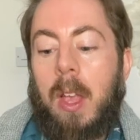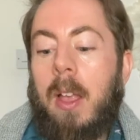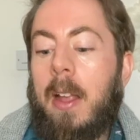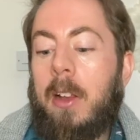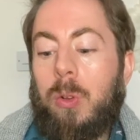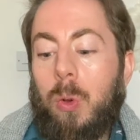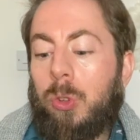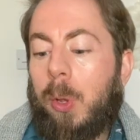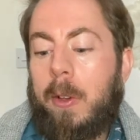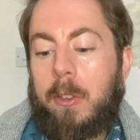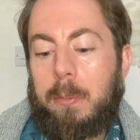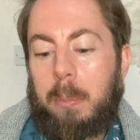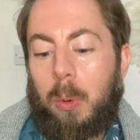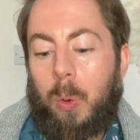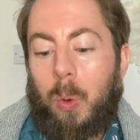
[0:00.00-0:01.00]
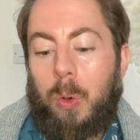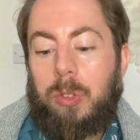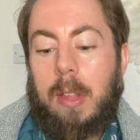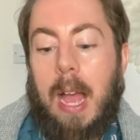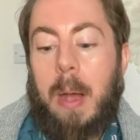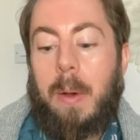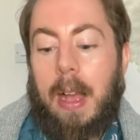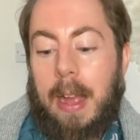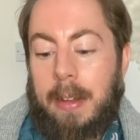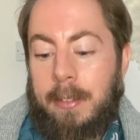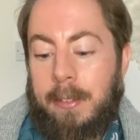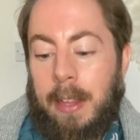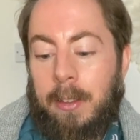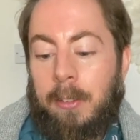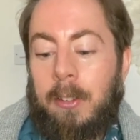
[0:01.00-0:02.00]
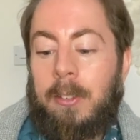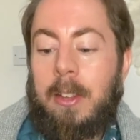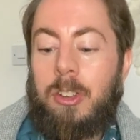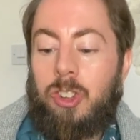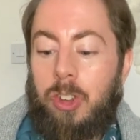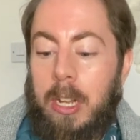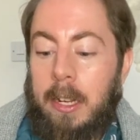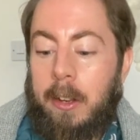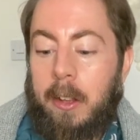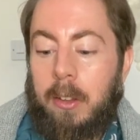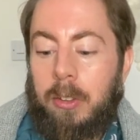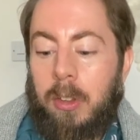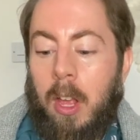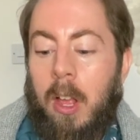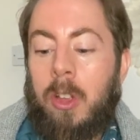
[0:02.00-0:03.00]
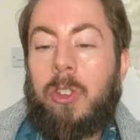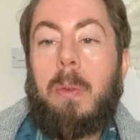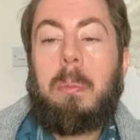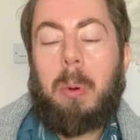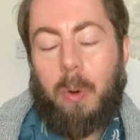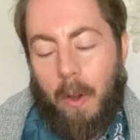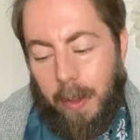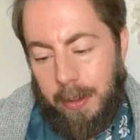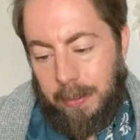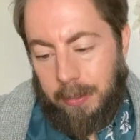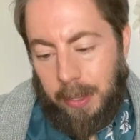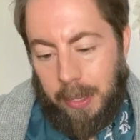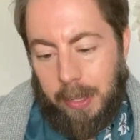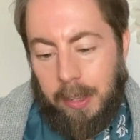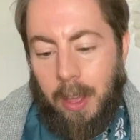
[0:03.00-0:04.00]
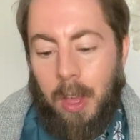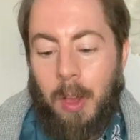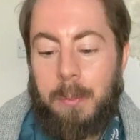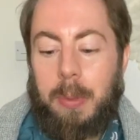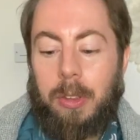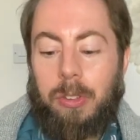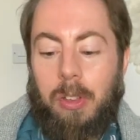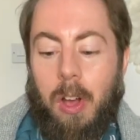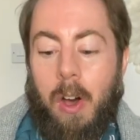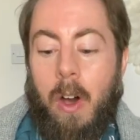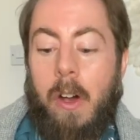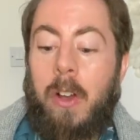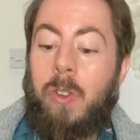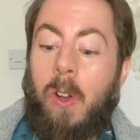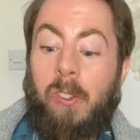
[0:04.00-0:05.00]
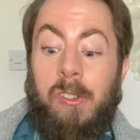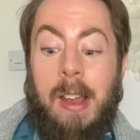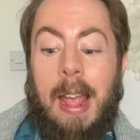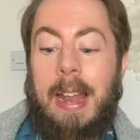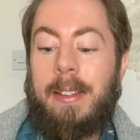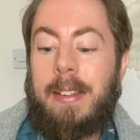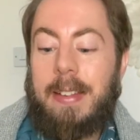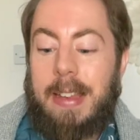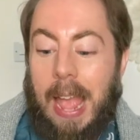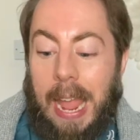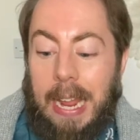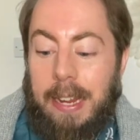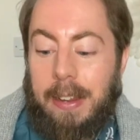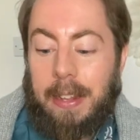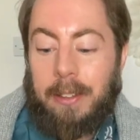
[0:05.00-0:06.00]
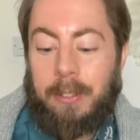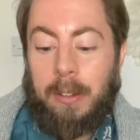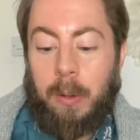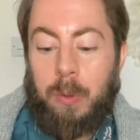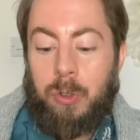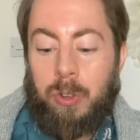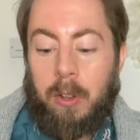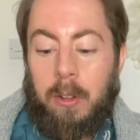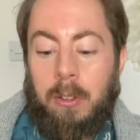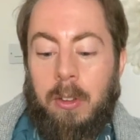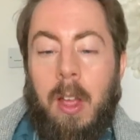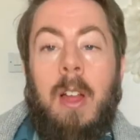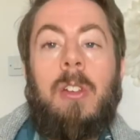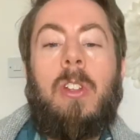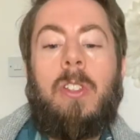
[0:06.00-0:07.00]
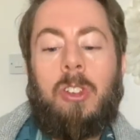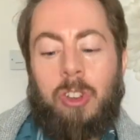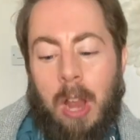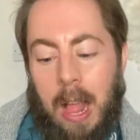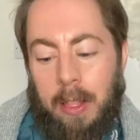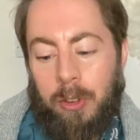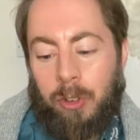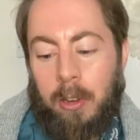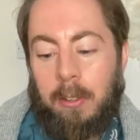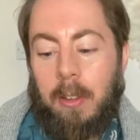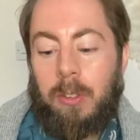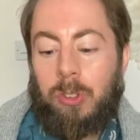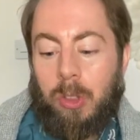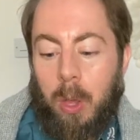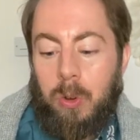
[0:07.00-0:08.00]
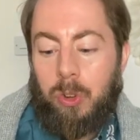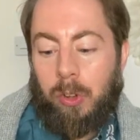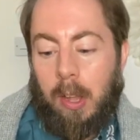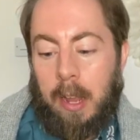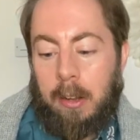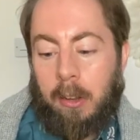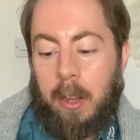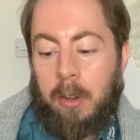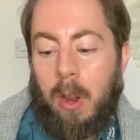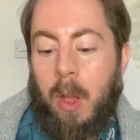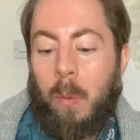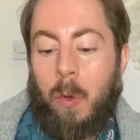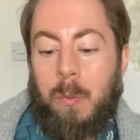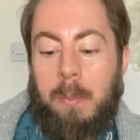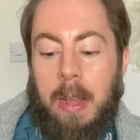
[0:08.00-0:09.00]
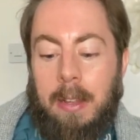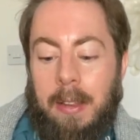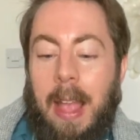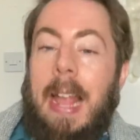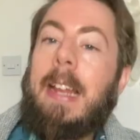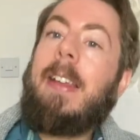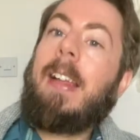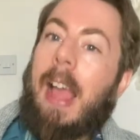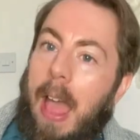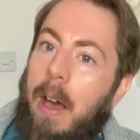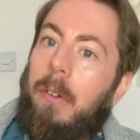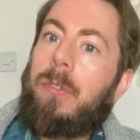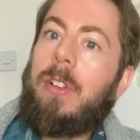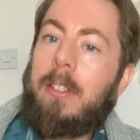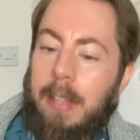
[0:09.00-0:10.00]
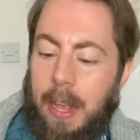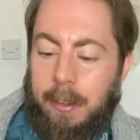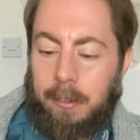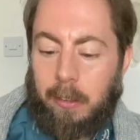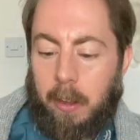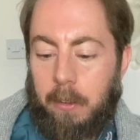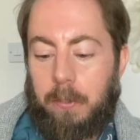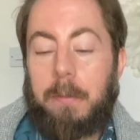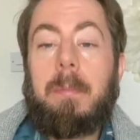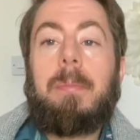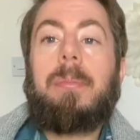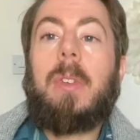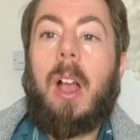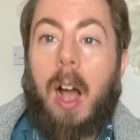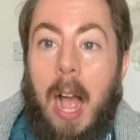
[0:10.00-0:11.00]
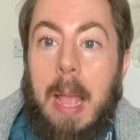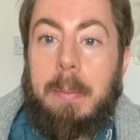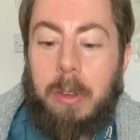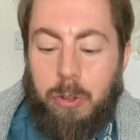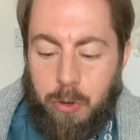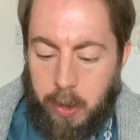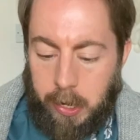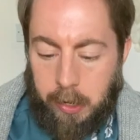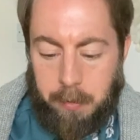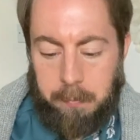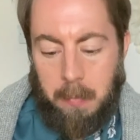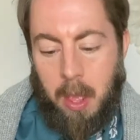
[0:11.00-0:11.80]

It also explores our ancestors' ingenious, surprising, bizarre, and often entertaining solutions to the challenges associated with maintaining a healthy sex life. I'm intrigued.